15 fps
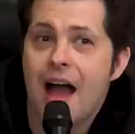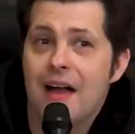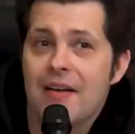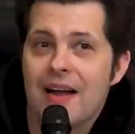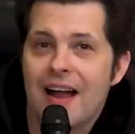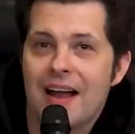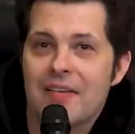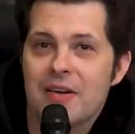
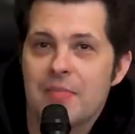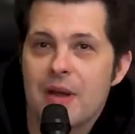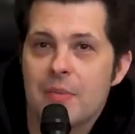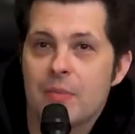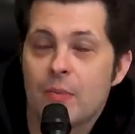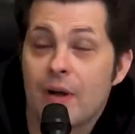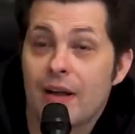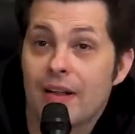I, I
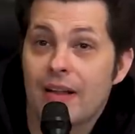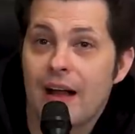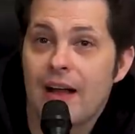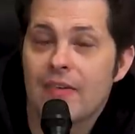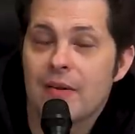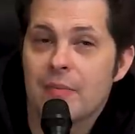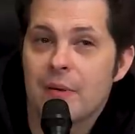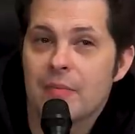remember well,
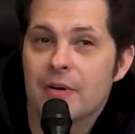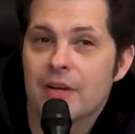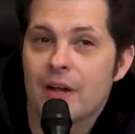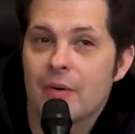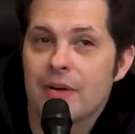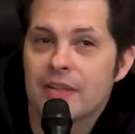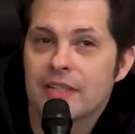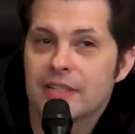I remember
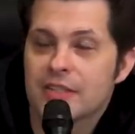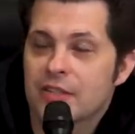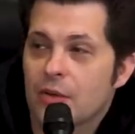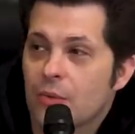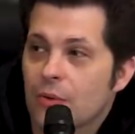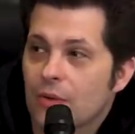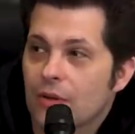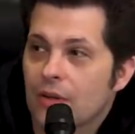going to
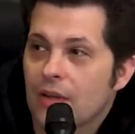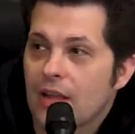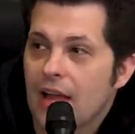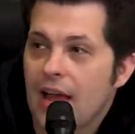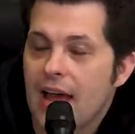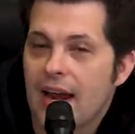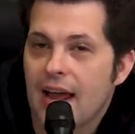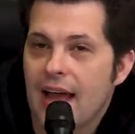school
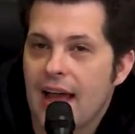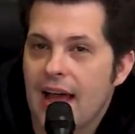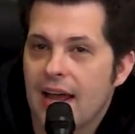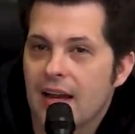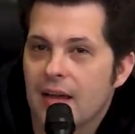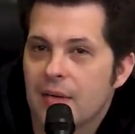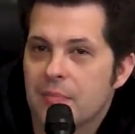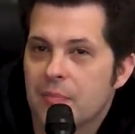and I
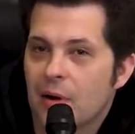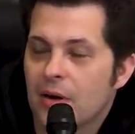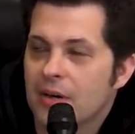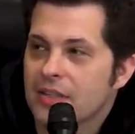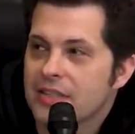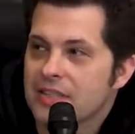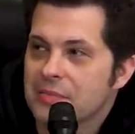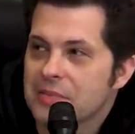had a
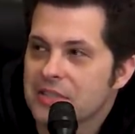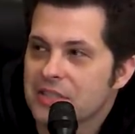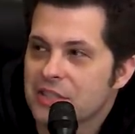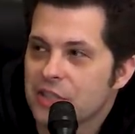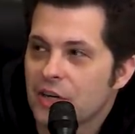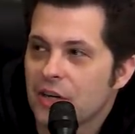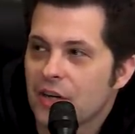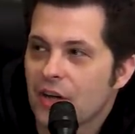Bart Simpson
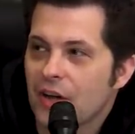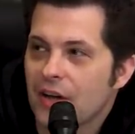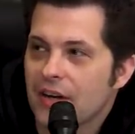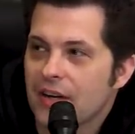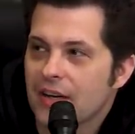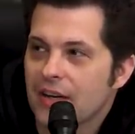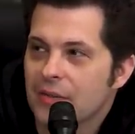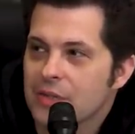shirt
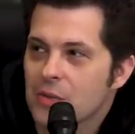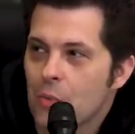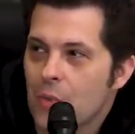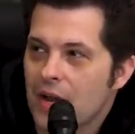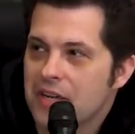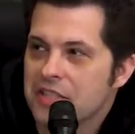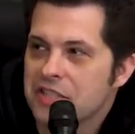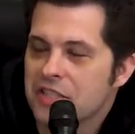on. It was a
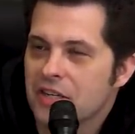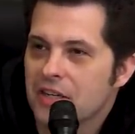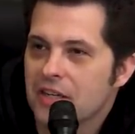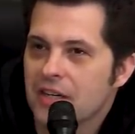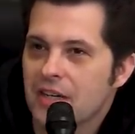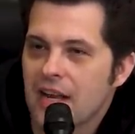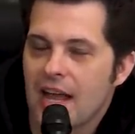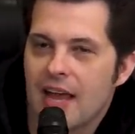white
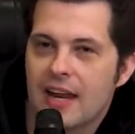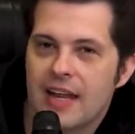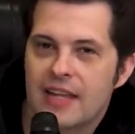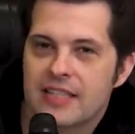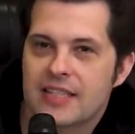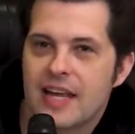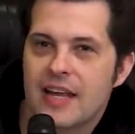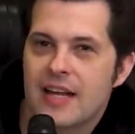shirt and
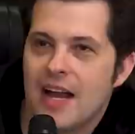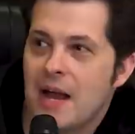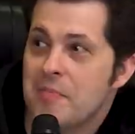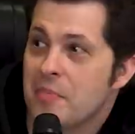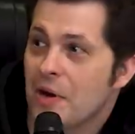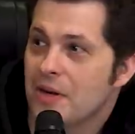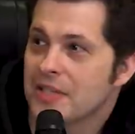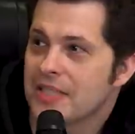it said, I'm
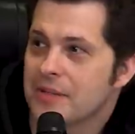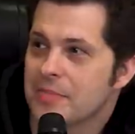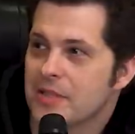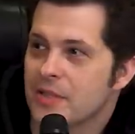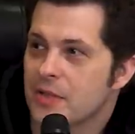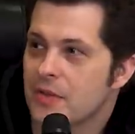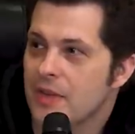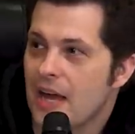Bart
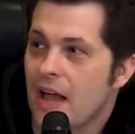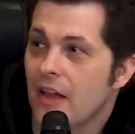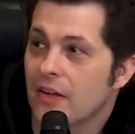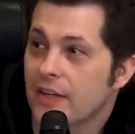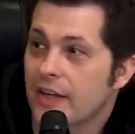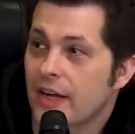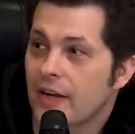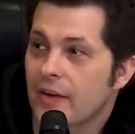Simpson, who the hell
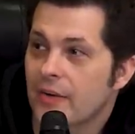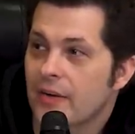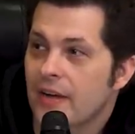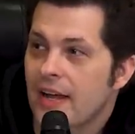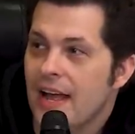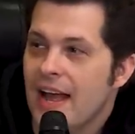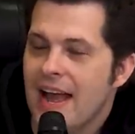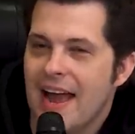are you?
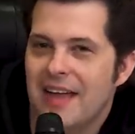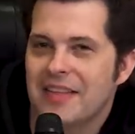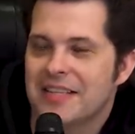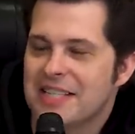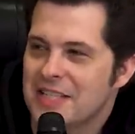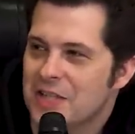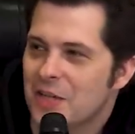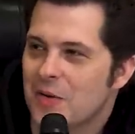Right. And the
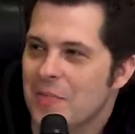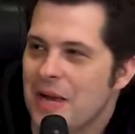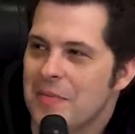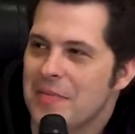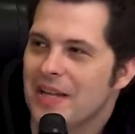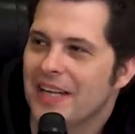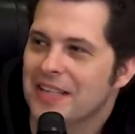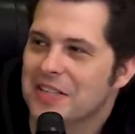teacher made
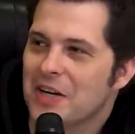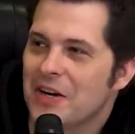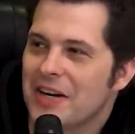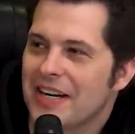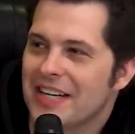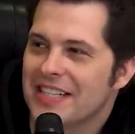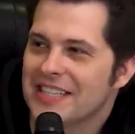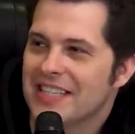me like turn
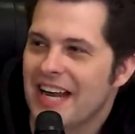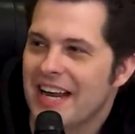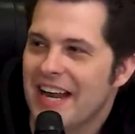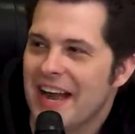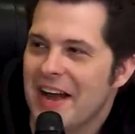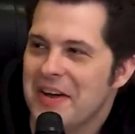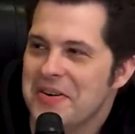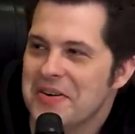it inside
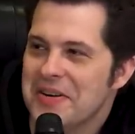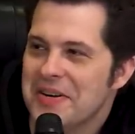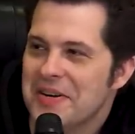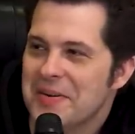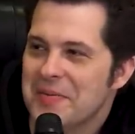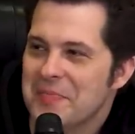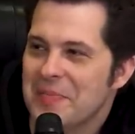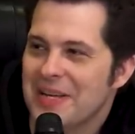out.
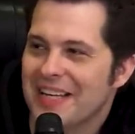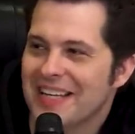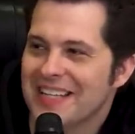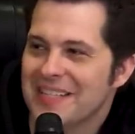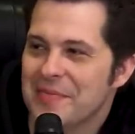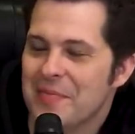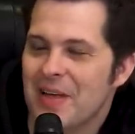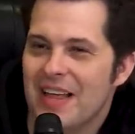Yeah.
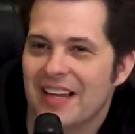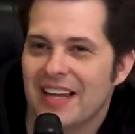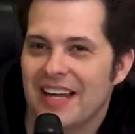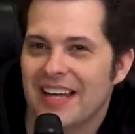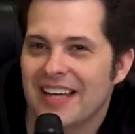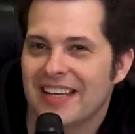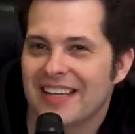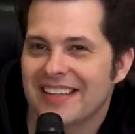Because
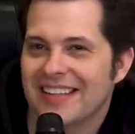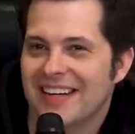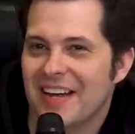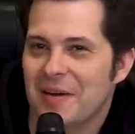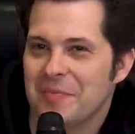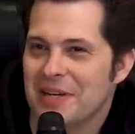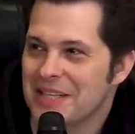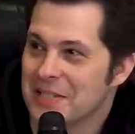like, you
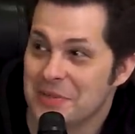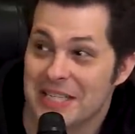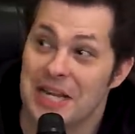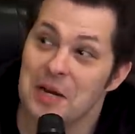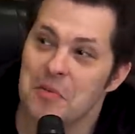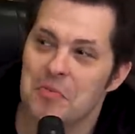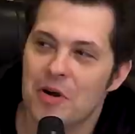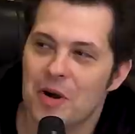know, because it was
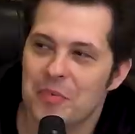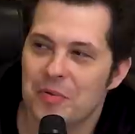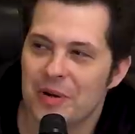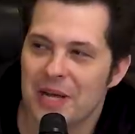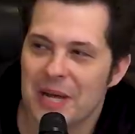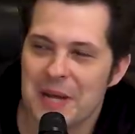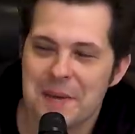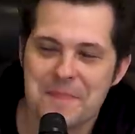
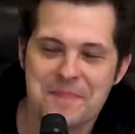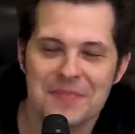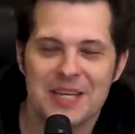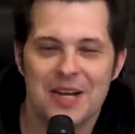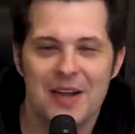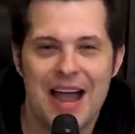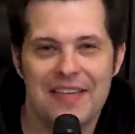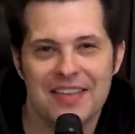inappropriate,
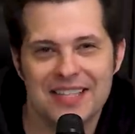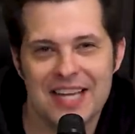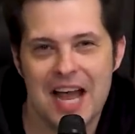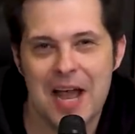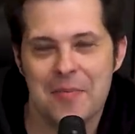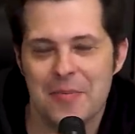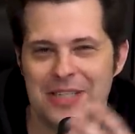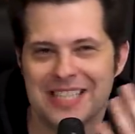you know, right. at the
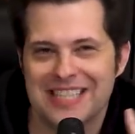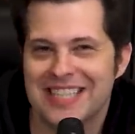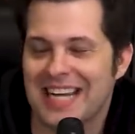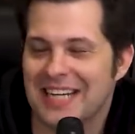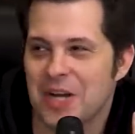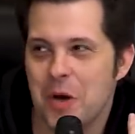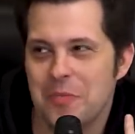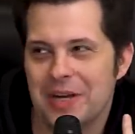time, which is
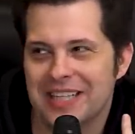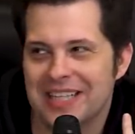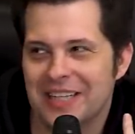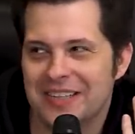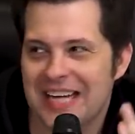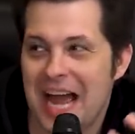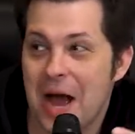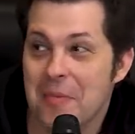like no big
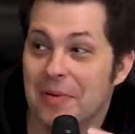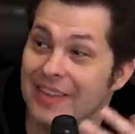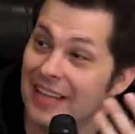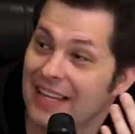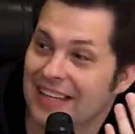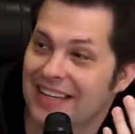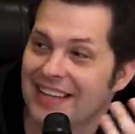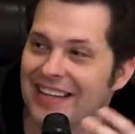deal now, but
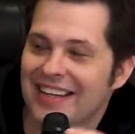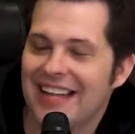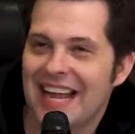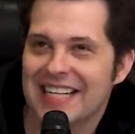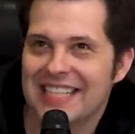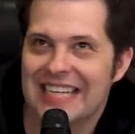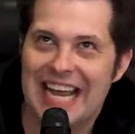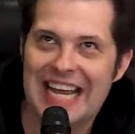in
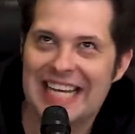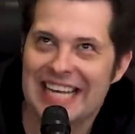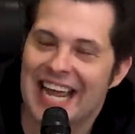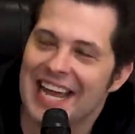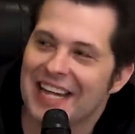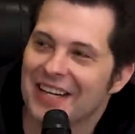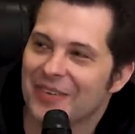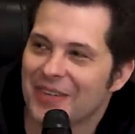
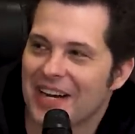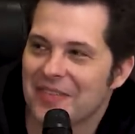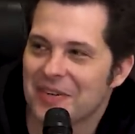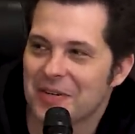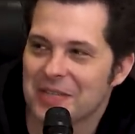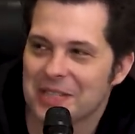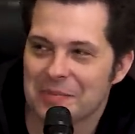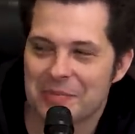1988 or
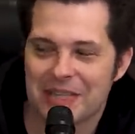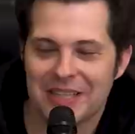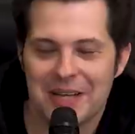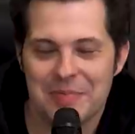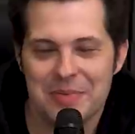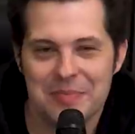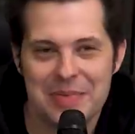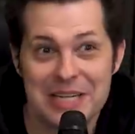whatever, it was like big,
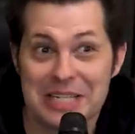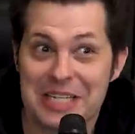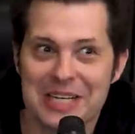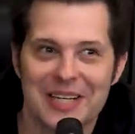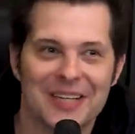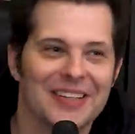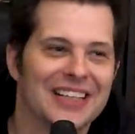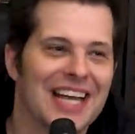a big
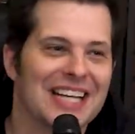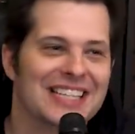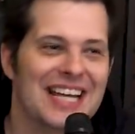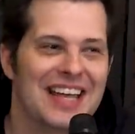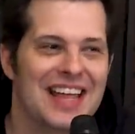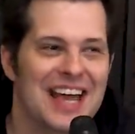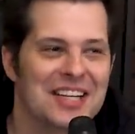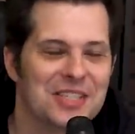deal. Can't
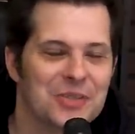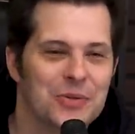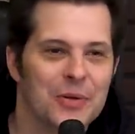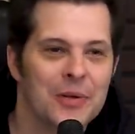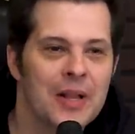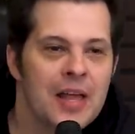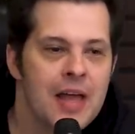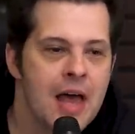say that in
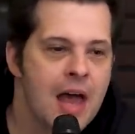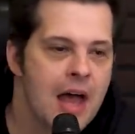school.